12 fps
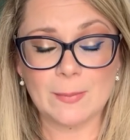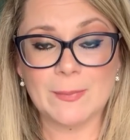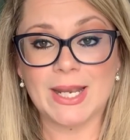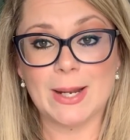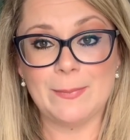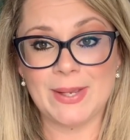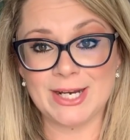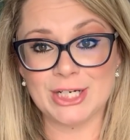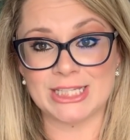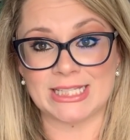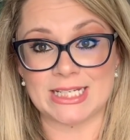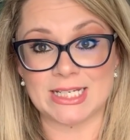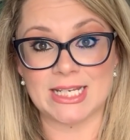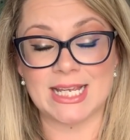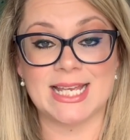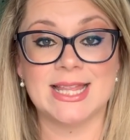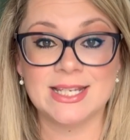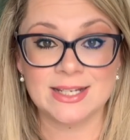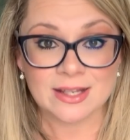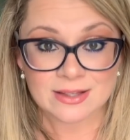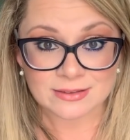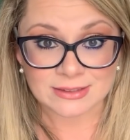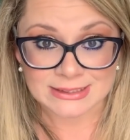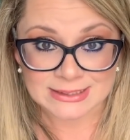But apparently in the
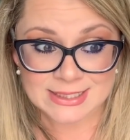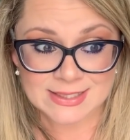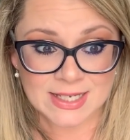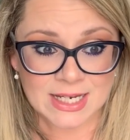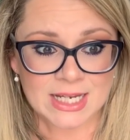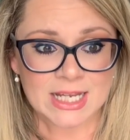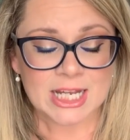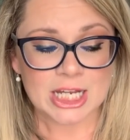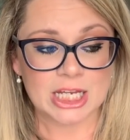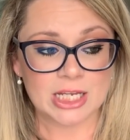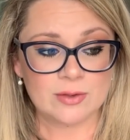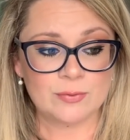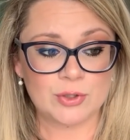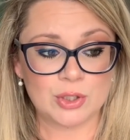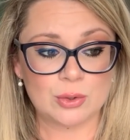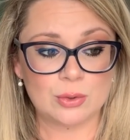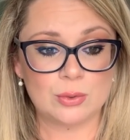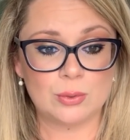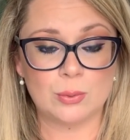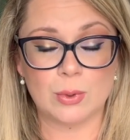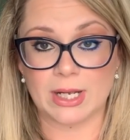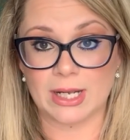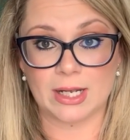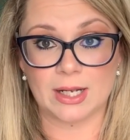Netherlands, if you
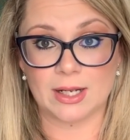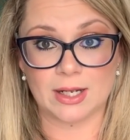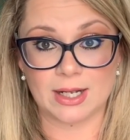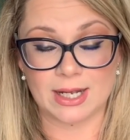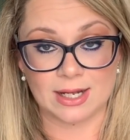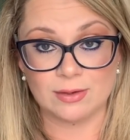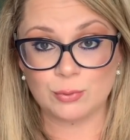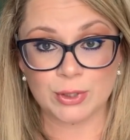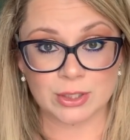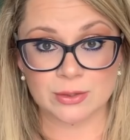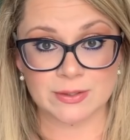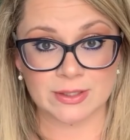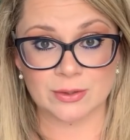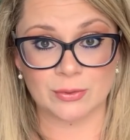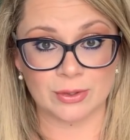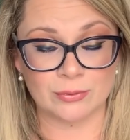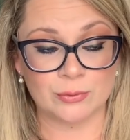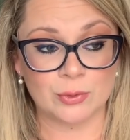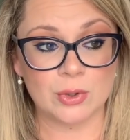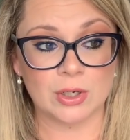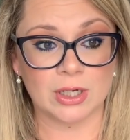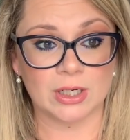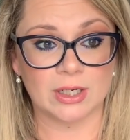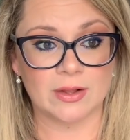have windows on the ground
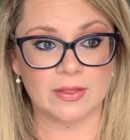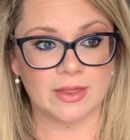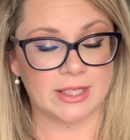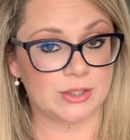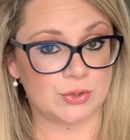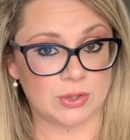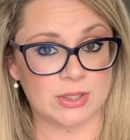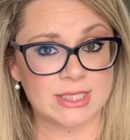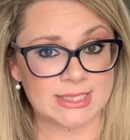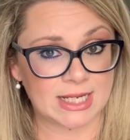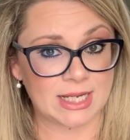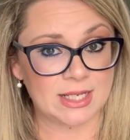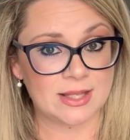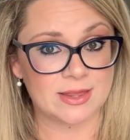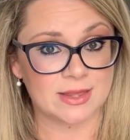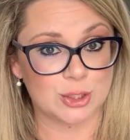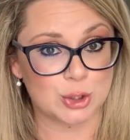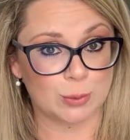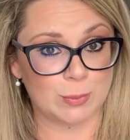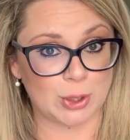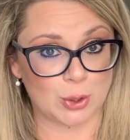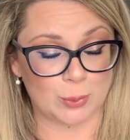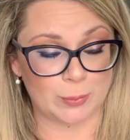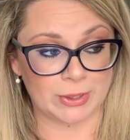floor, like during the day, they should be
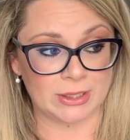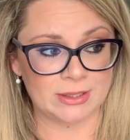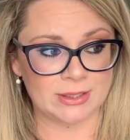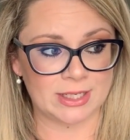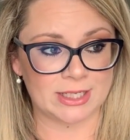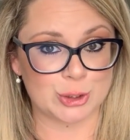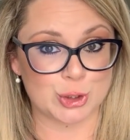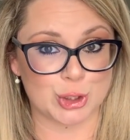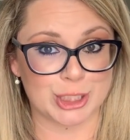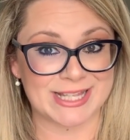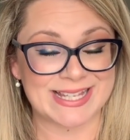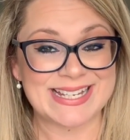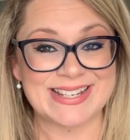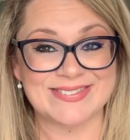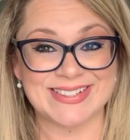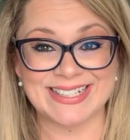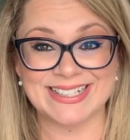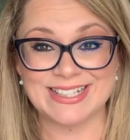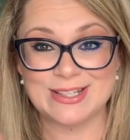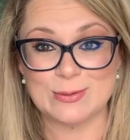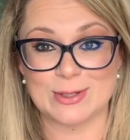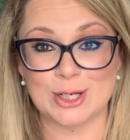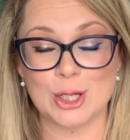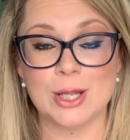open, and during the evening, you
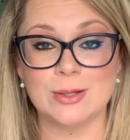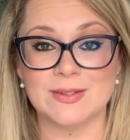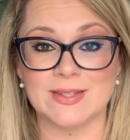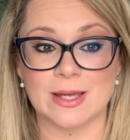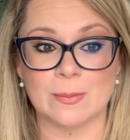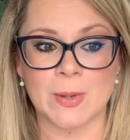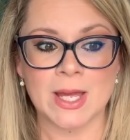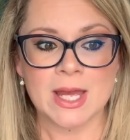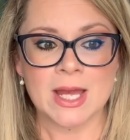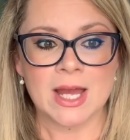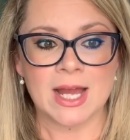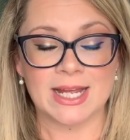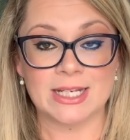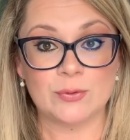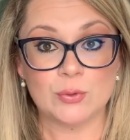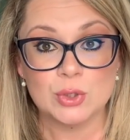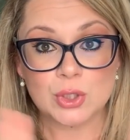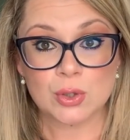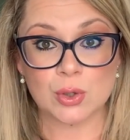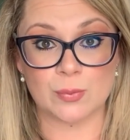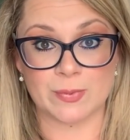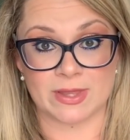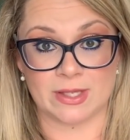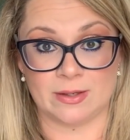can close them. And if you don't
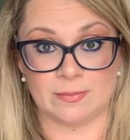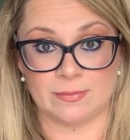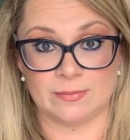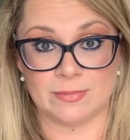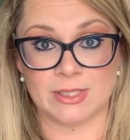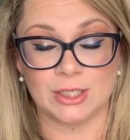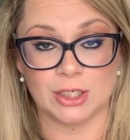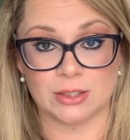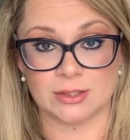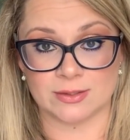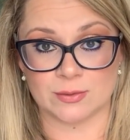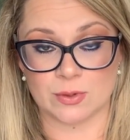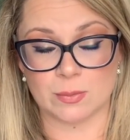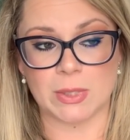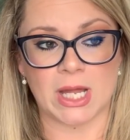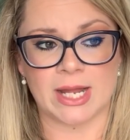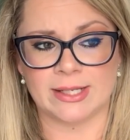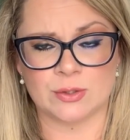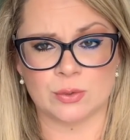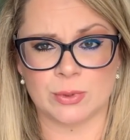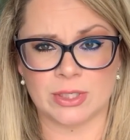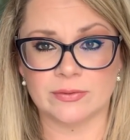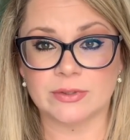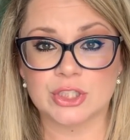open them, the curtains or the blinds or
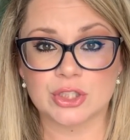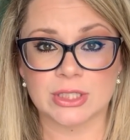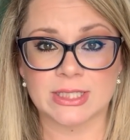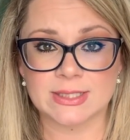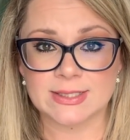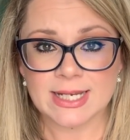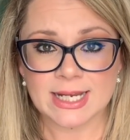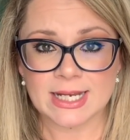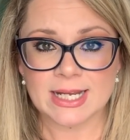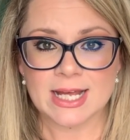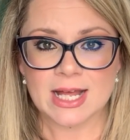whatever during the day,